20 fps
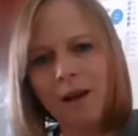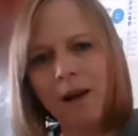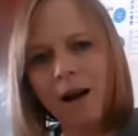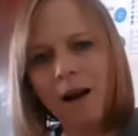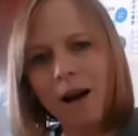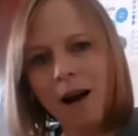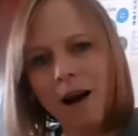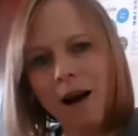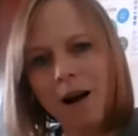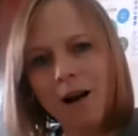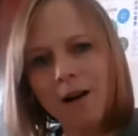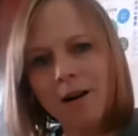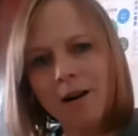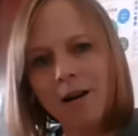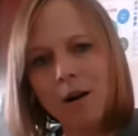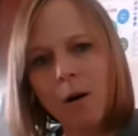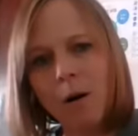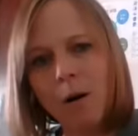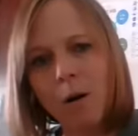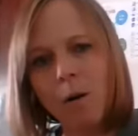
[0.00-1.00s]
R
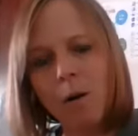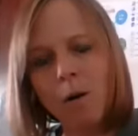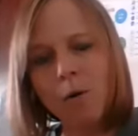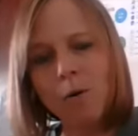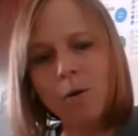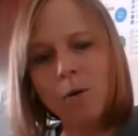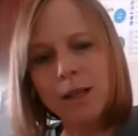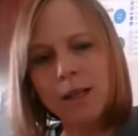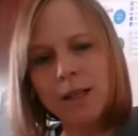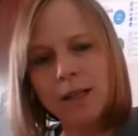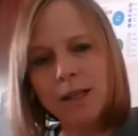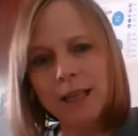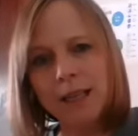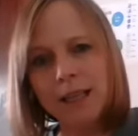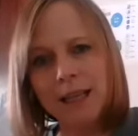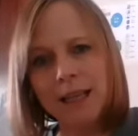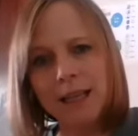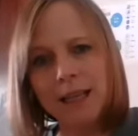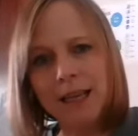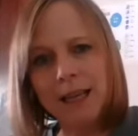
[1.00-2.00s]
O
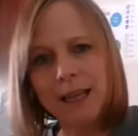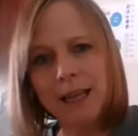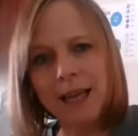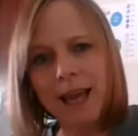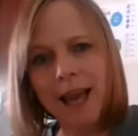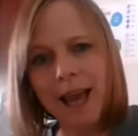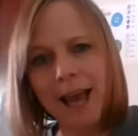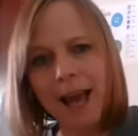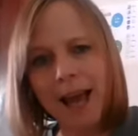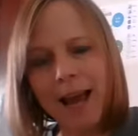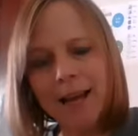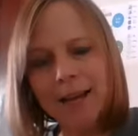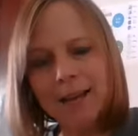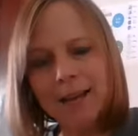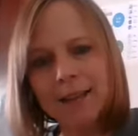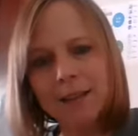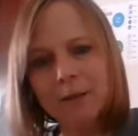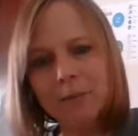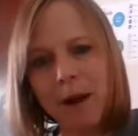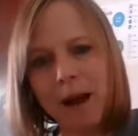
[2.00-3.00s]
C K
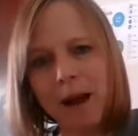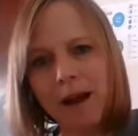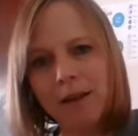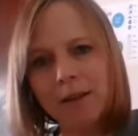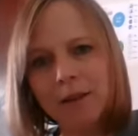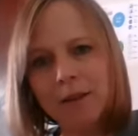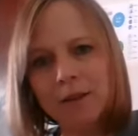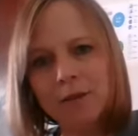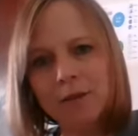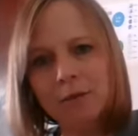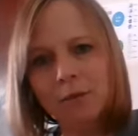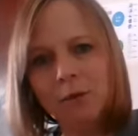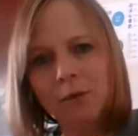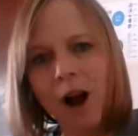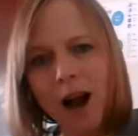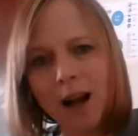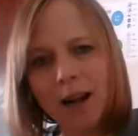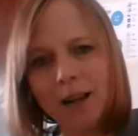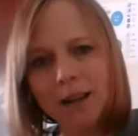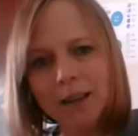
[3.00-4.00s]
spells
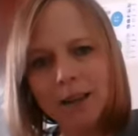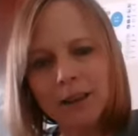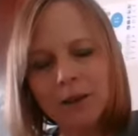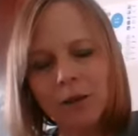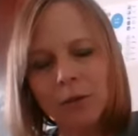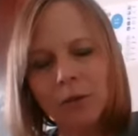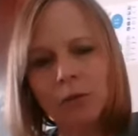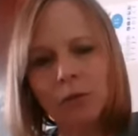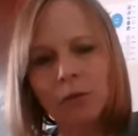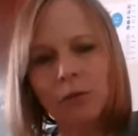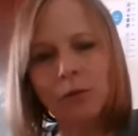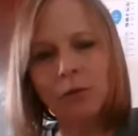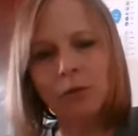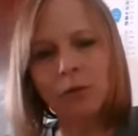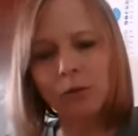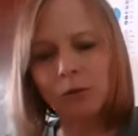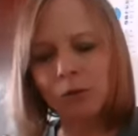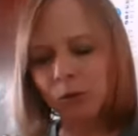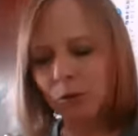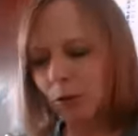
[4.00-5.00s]
rock.
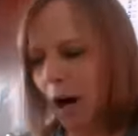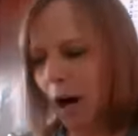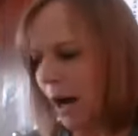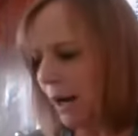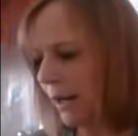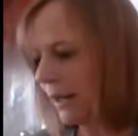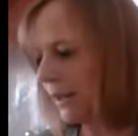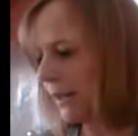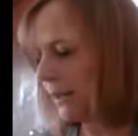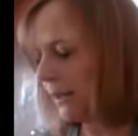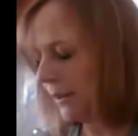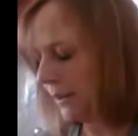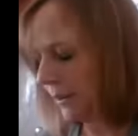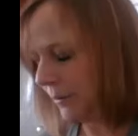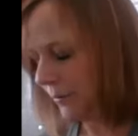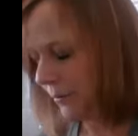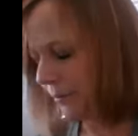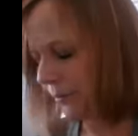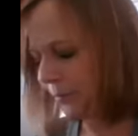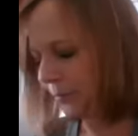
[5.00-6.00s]
Rock.
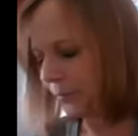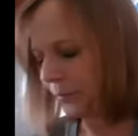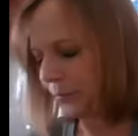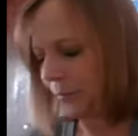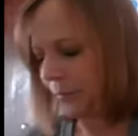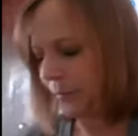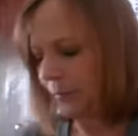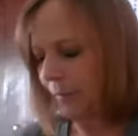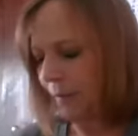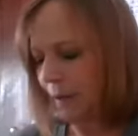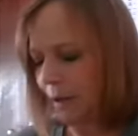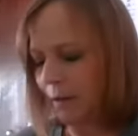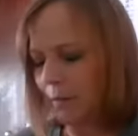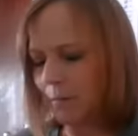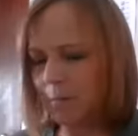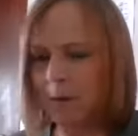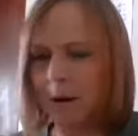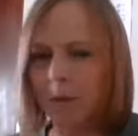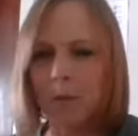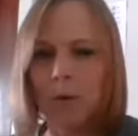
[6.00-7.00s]

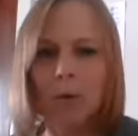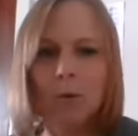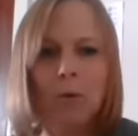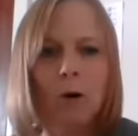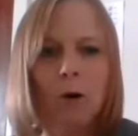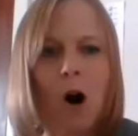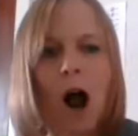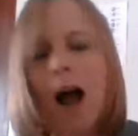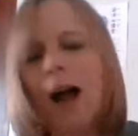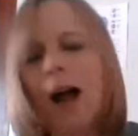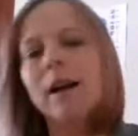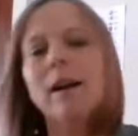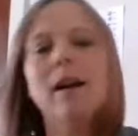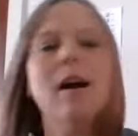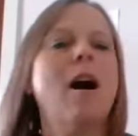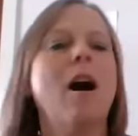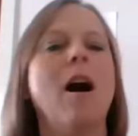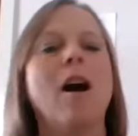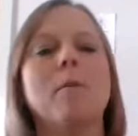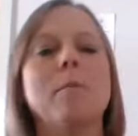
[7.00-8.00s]
Remember, rock.
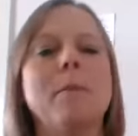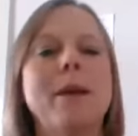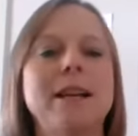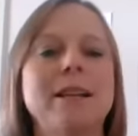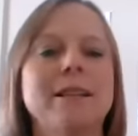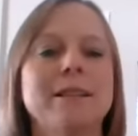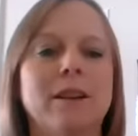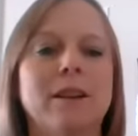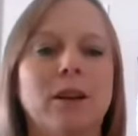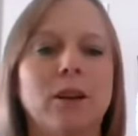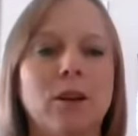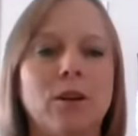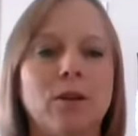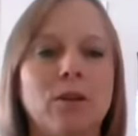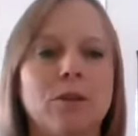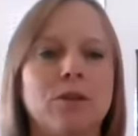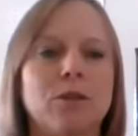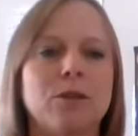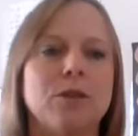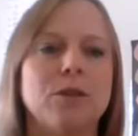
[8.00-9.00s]
R makes the
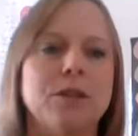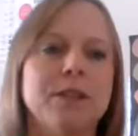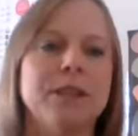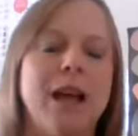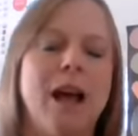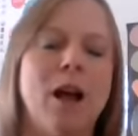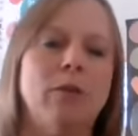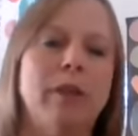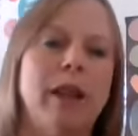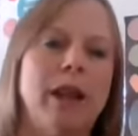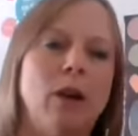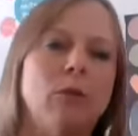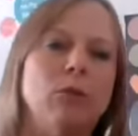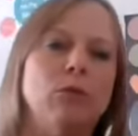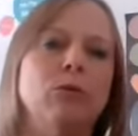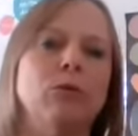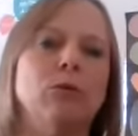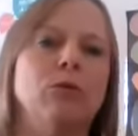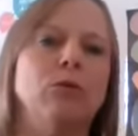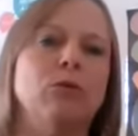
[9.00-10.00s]
r sound like
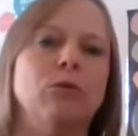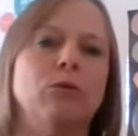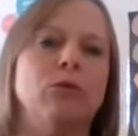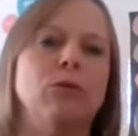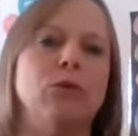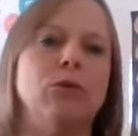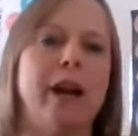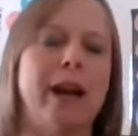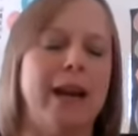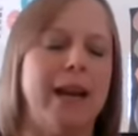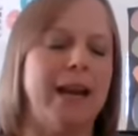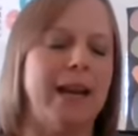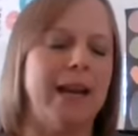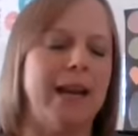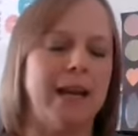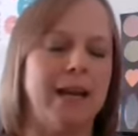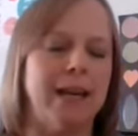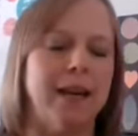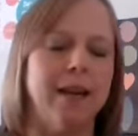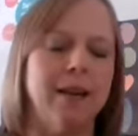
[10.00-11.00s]

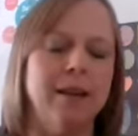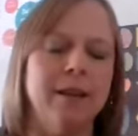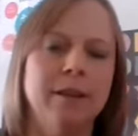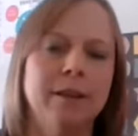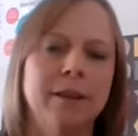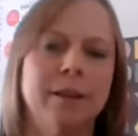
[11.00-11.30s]
rain.